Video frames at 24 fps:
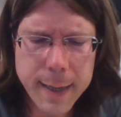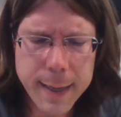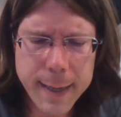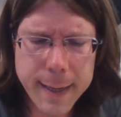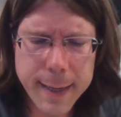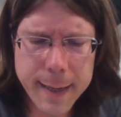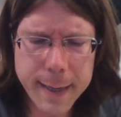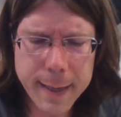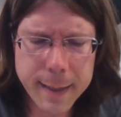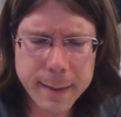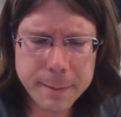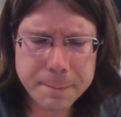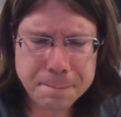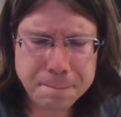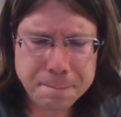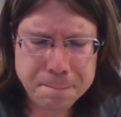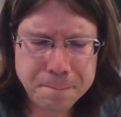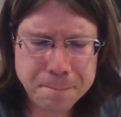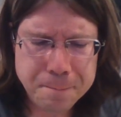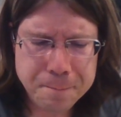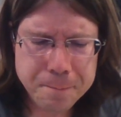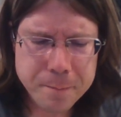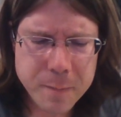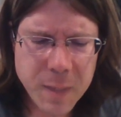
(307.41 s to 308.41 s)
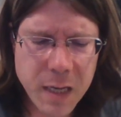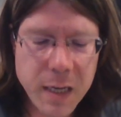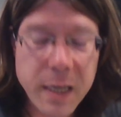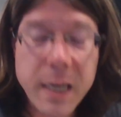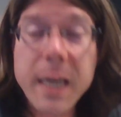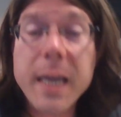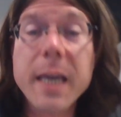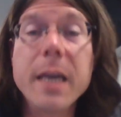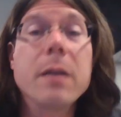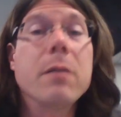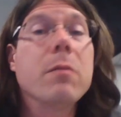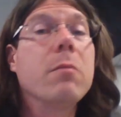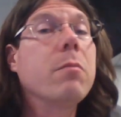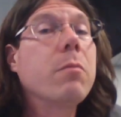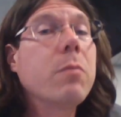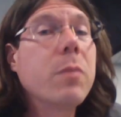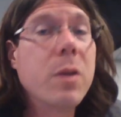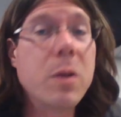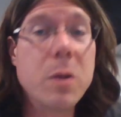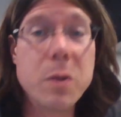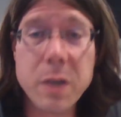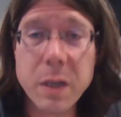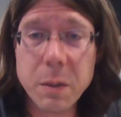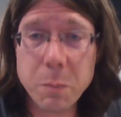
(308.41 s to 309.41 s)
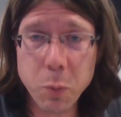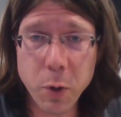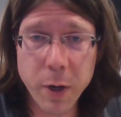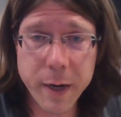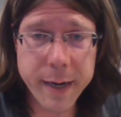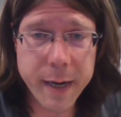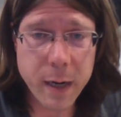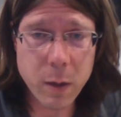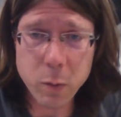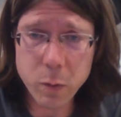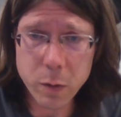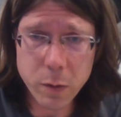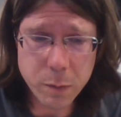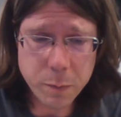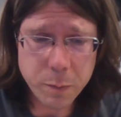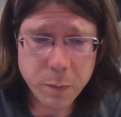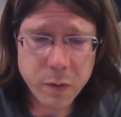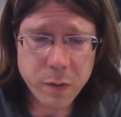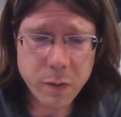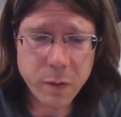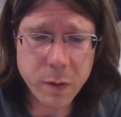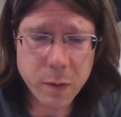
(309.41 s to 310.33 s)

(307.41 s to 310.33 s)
And again, using breakout rooms,